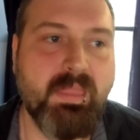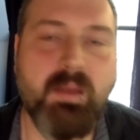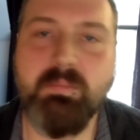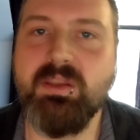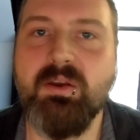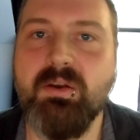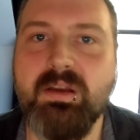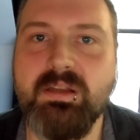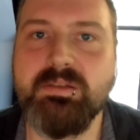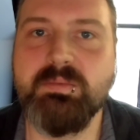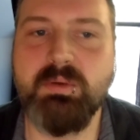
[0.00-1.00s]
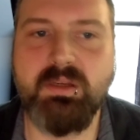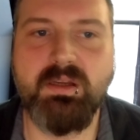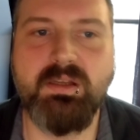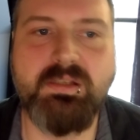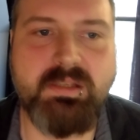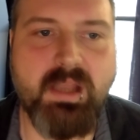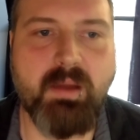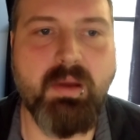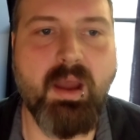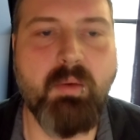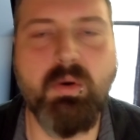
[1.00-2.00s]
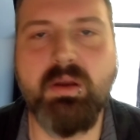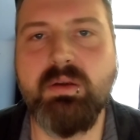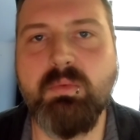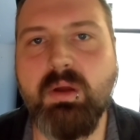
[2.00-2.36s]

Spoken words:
I'm curious because I wonder